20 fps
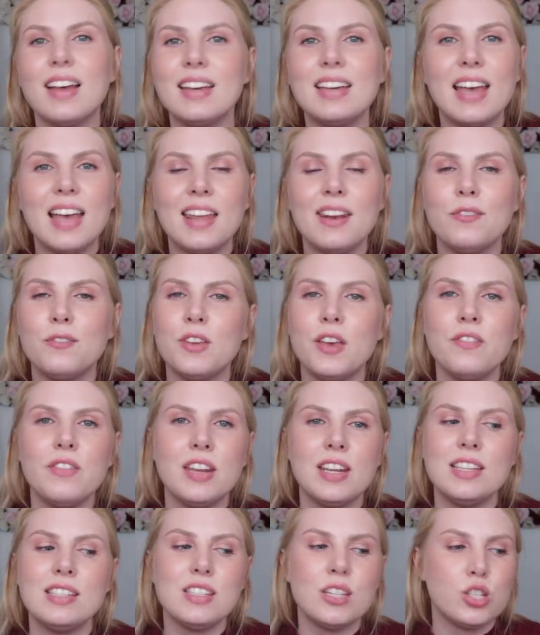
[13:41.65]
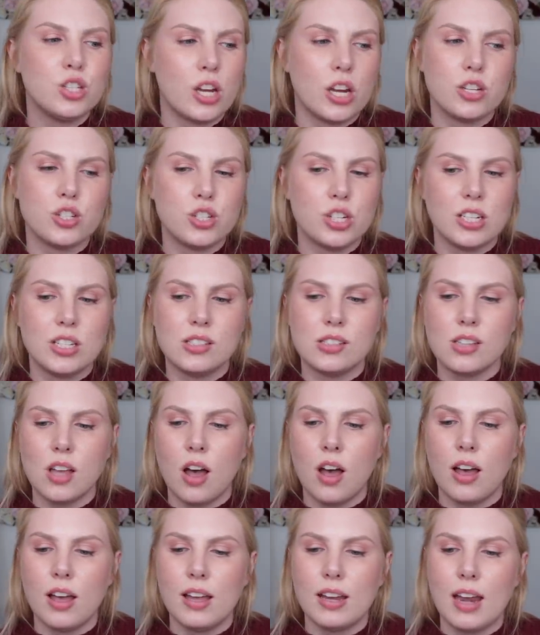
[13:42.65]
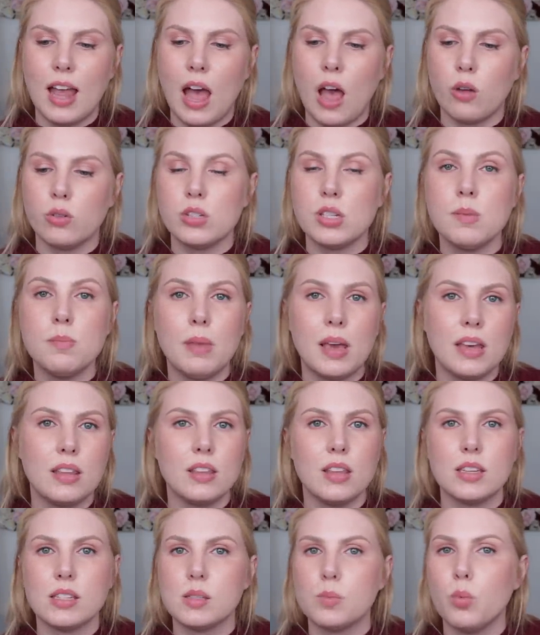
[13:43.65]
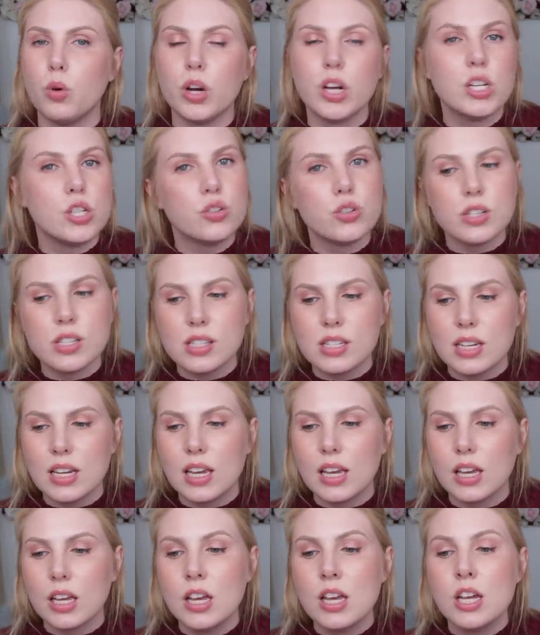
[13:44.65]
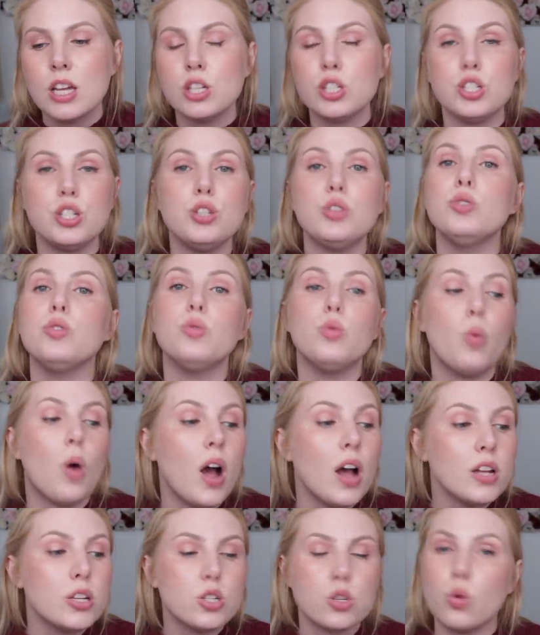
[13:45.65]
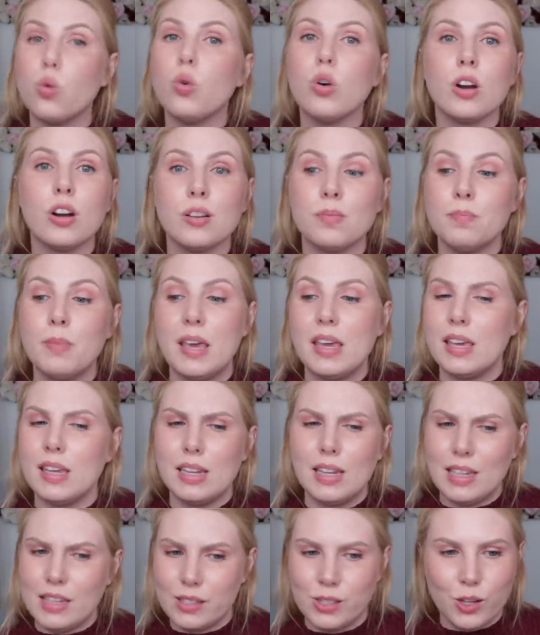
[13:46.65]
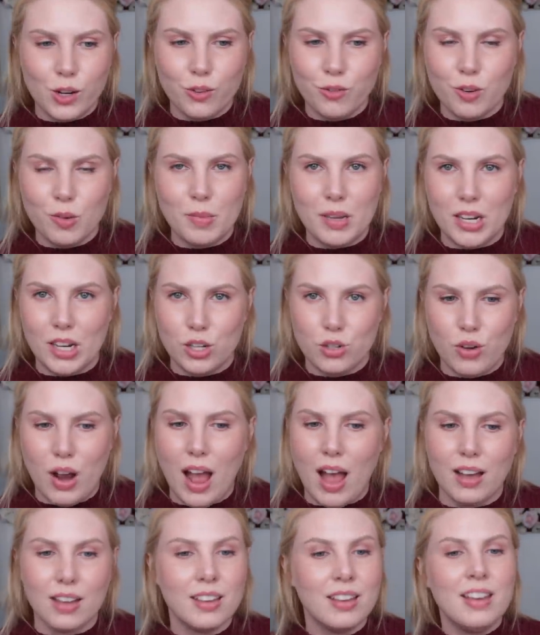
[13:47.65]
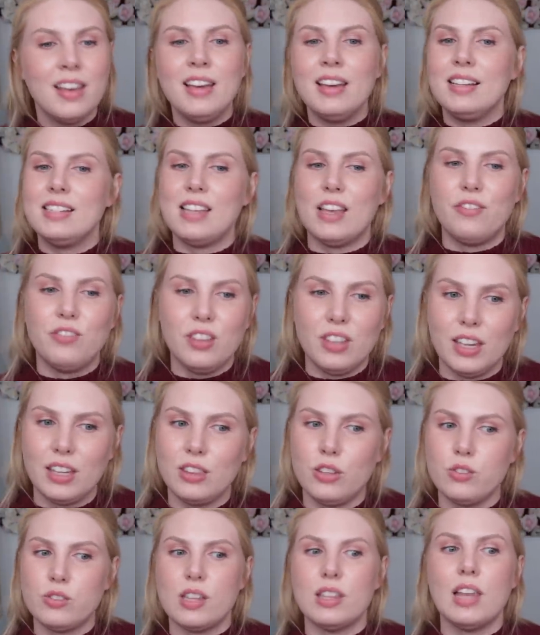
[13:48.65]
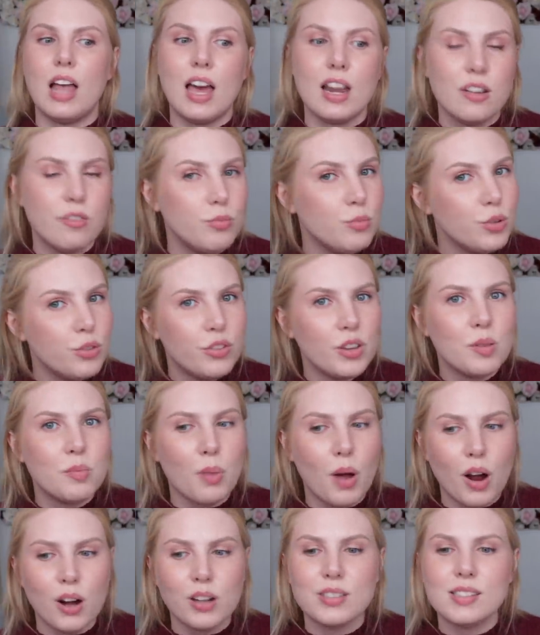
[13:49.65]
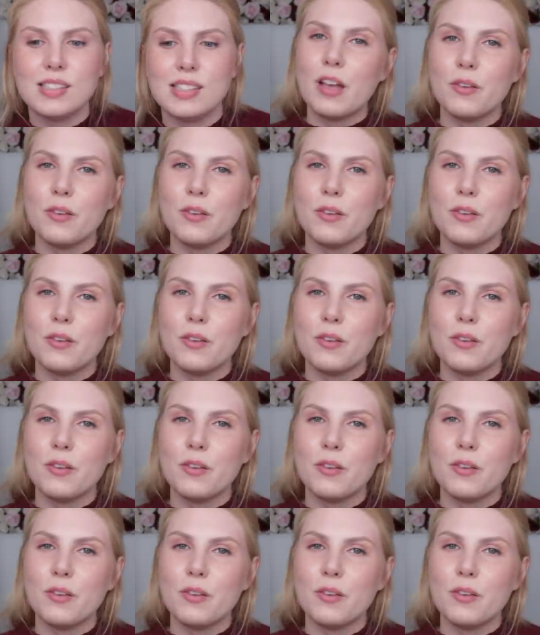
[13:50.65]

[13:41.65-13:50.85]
Again, if you have any suggestions on how to make this more interesting to watch or make it easier for me to track, because I feel like there's a lot of moving parts,